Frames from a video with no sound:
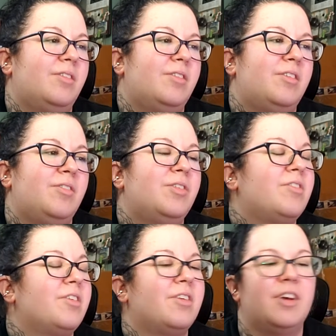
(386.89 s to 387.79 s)

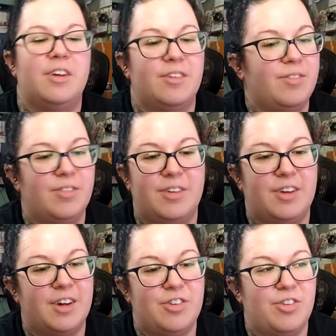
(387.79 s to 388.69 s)
Steven's
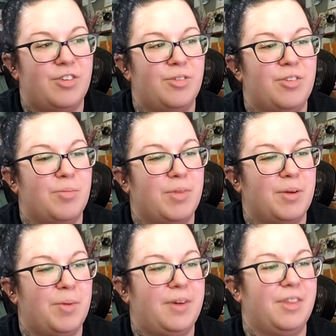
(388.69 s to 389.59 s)
got to do something
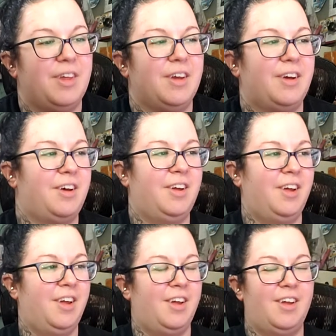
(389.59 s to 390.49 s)
about the
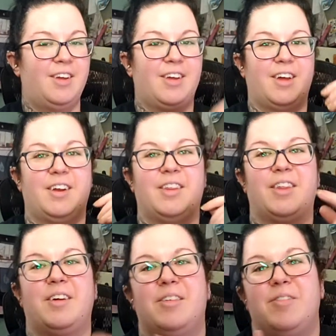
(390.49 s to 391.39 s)
getting
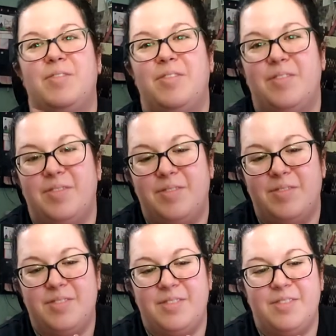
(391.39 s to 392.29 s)
the,
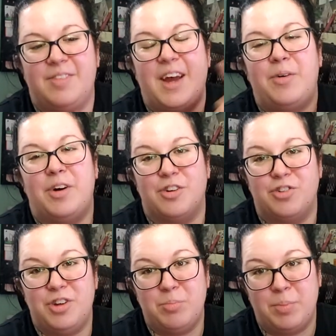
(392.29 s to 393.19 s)
now our
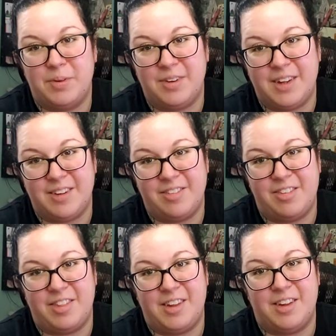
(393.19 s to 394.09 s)
Jeep
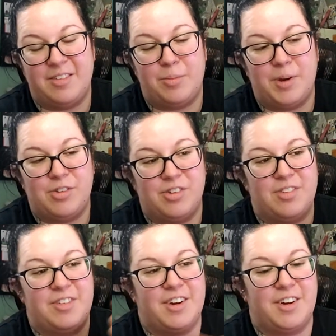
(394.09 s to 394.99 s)
needs the inspection
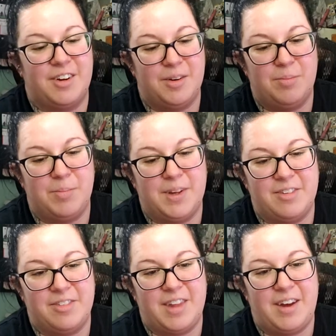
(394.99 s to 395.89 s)
sticker,
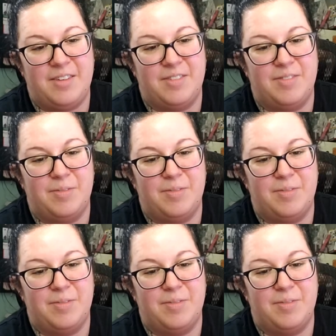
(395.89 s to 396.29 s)
because that,